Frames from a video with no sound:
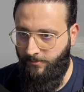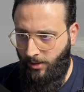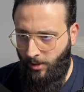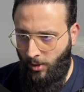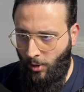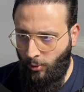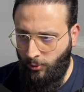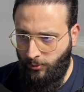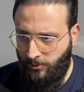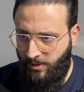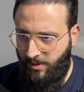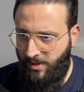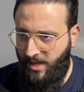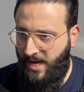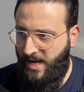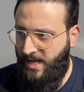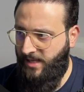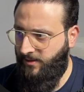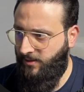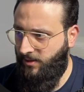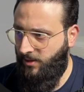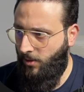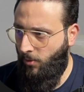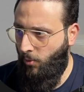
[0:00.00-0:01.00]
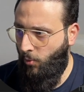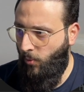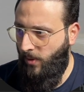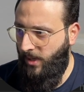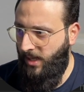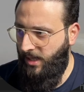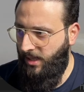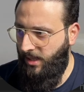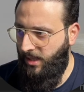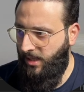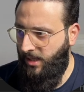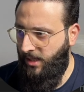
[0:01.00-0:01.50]
Note that
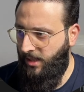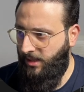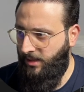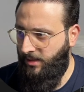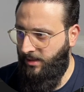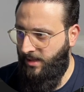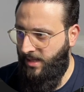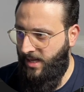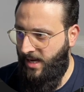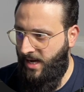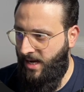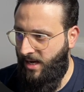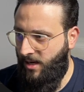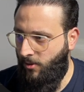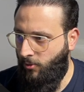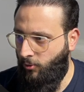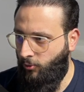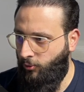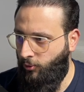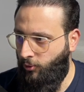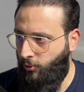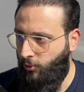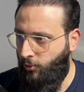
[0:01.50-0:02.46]
we need now